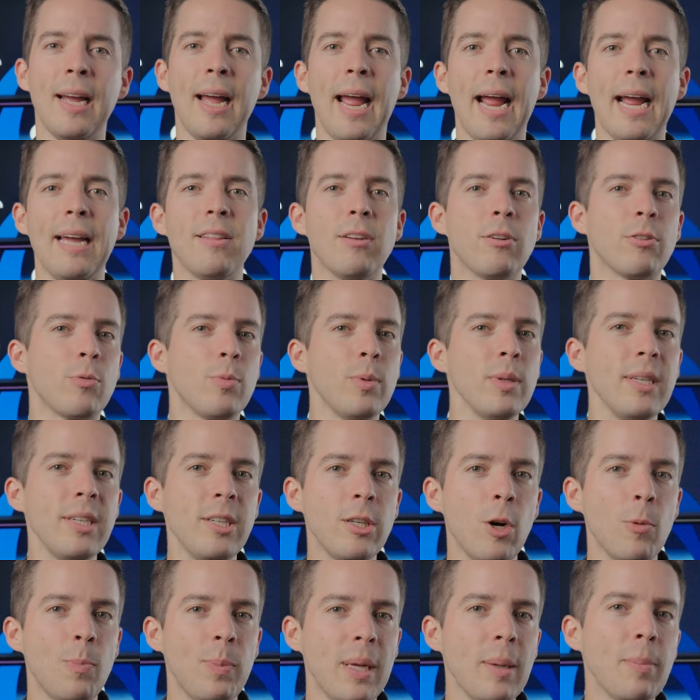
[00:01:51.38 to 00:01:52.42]
and there's really
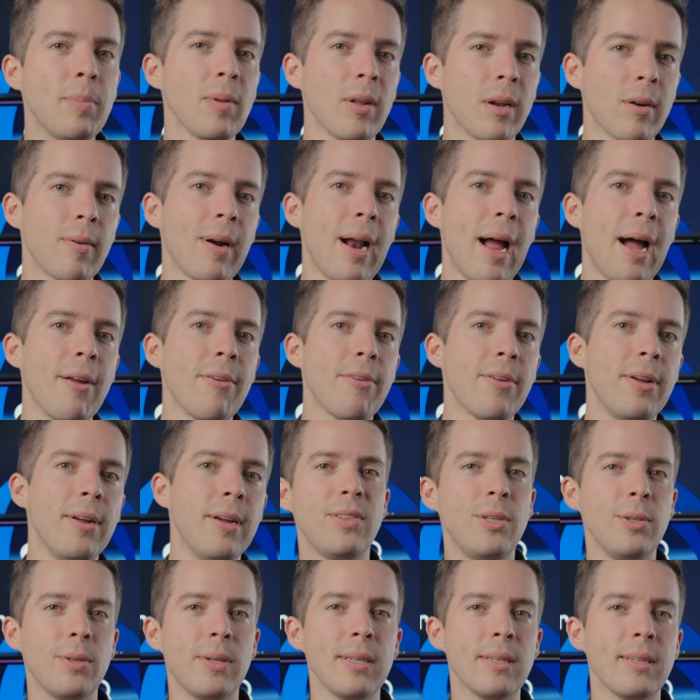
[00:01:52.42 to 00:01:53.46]
no people around.
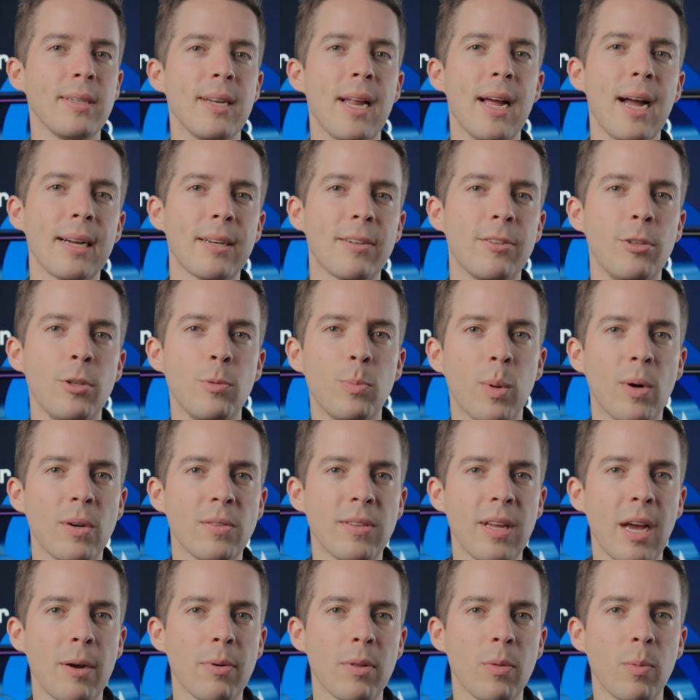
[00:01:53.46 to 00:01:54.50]
You get to knock two birds
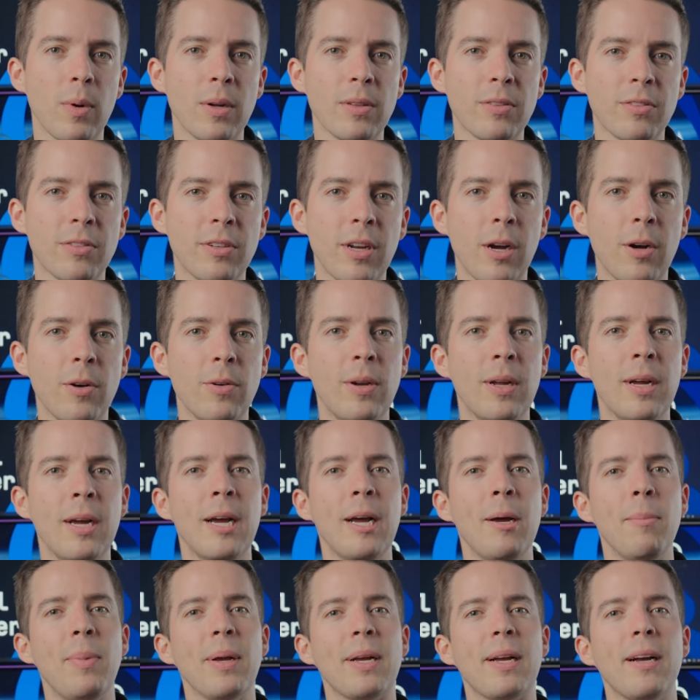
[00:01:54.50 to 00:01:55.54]
out with one stone
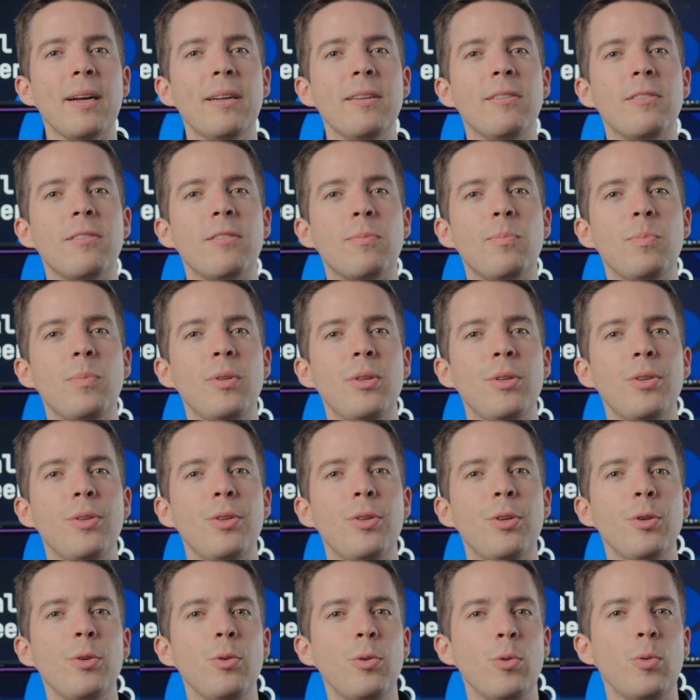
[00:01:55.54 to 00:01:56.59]
because
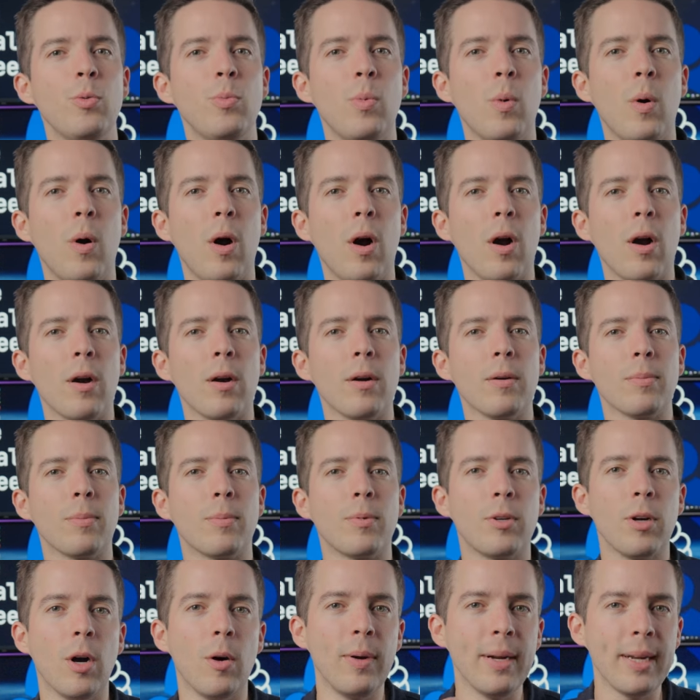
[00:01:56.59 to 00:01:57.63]
you are
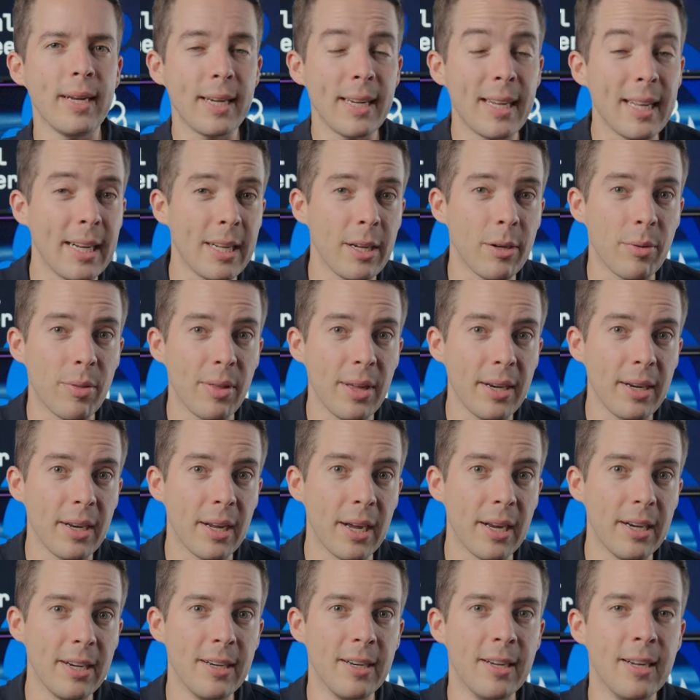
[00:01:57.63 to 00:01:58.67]
going and getting your thing
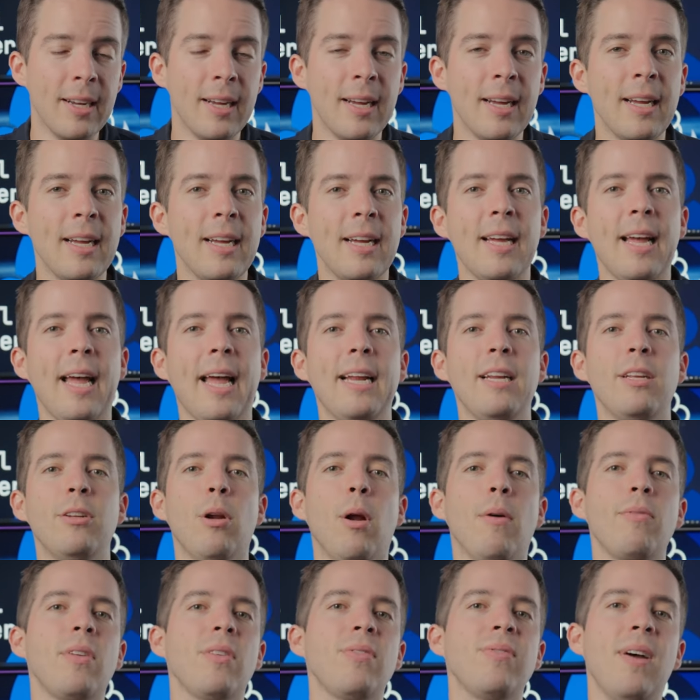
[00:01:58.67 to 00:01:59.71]
done and you don't
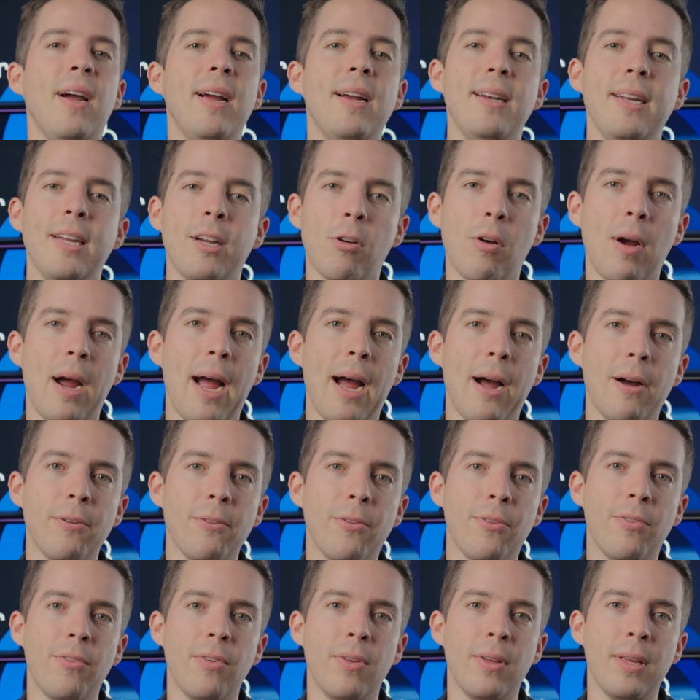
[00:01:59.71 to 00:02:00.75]
have to fight any
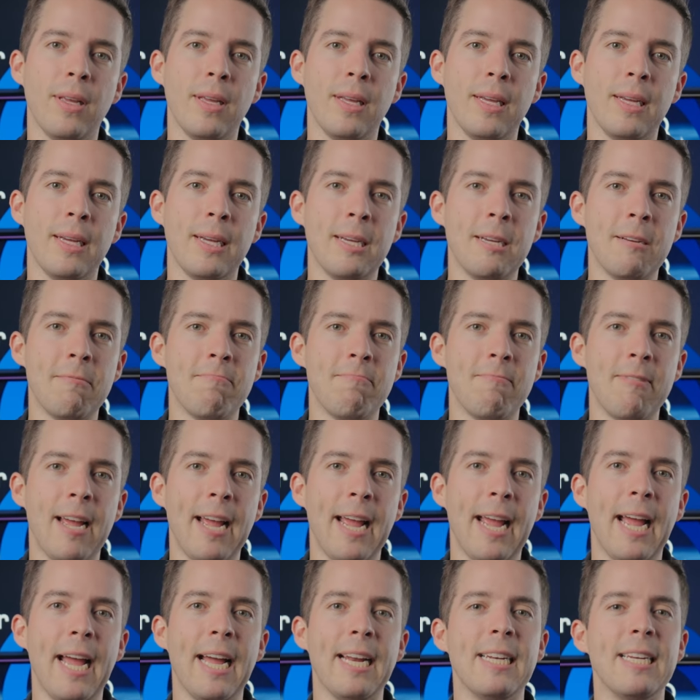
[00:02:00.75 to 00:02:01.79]
crowds
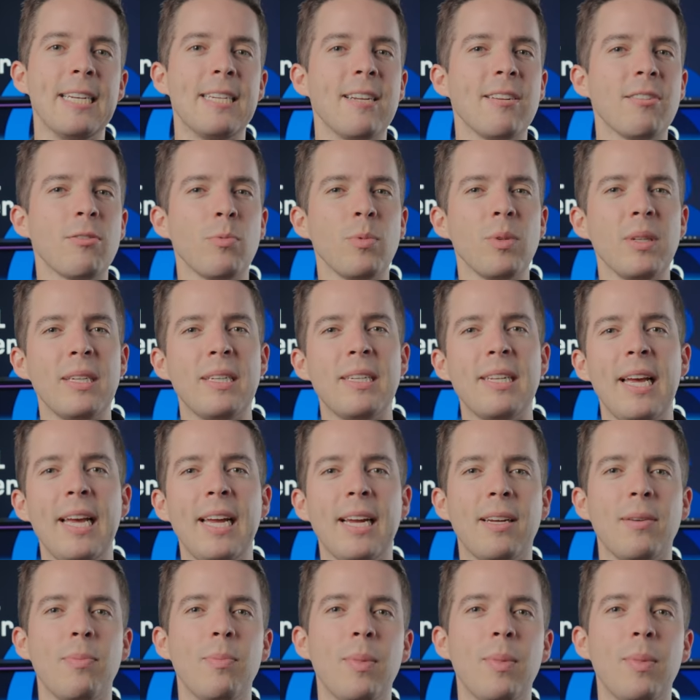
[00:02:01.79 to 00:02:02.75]
and it doesn't really take